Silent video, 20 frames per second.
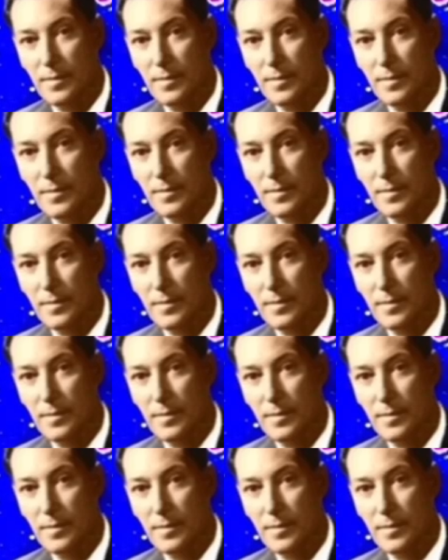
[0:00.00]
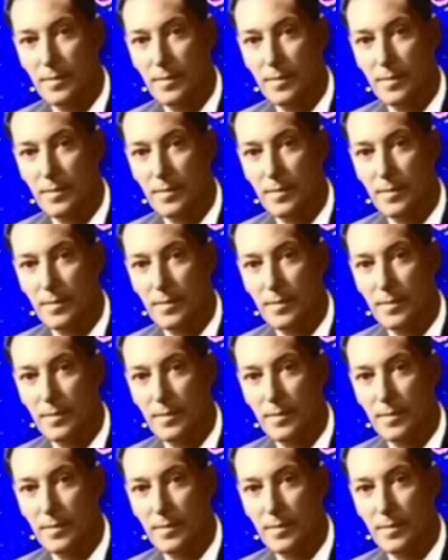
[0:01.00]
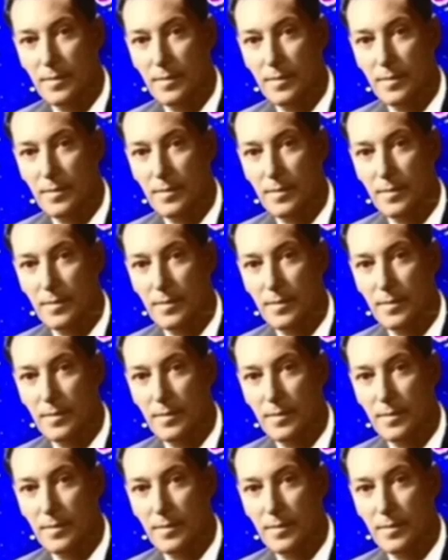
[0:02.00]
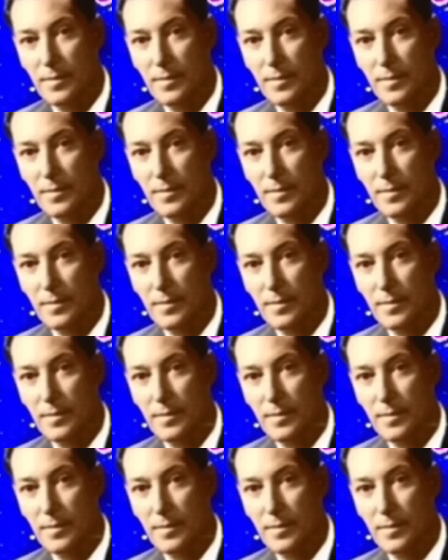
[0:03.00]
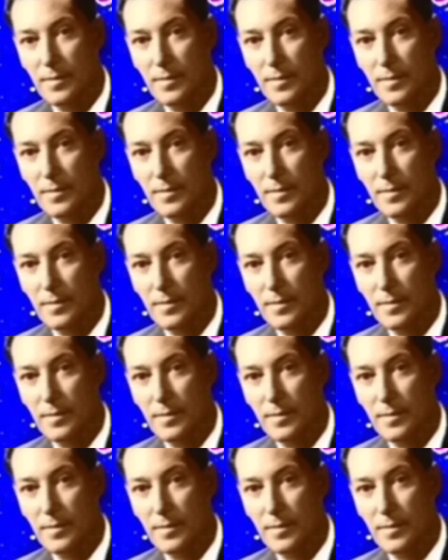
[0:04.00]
This is a still picture; no speech is visible.